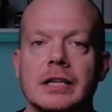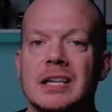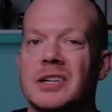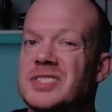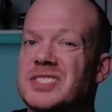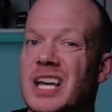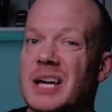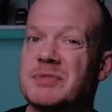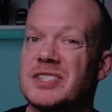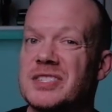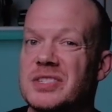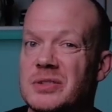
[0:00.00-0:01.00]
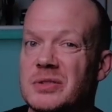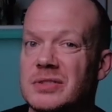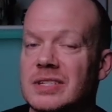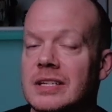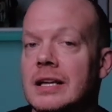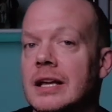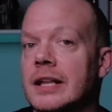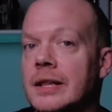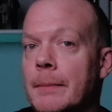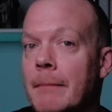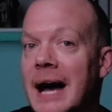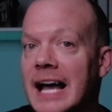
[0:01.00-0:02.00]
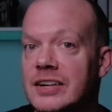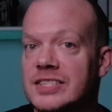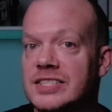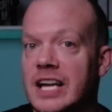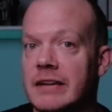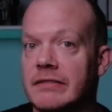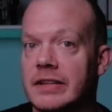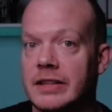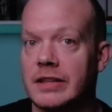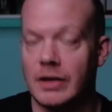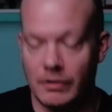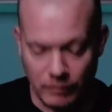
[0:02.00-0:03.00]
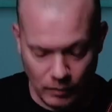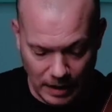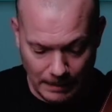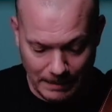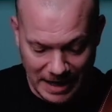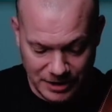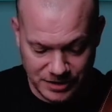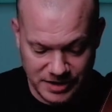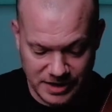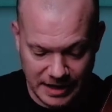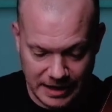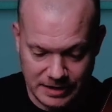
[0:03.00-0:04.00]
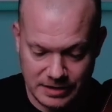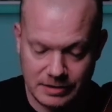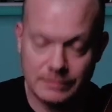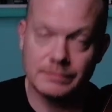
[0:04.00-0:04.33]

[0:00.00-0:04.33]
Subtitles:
He'll substitute the minor seventh for a major six.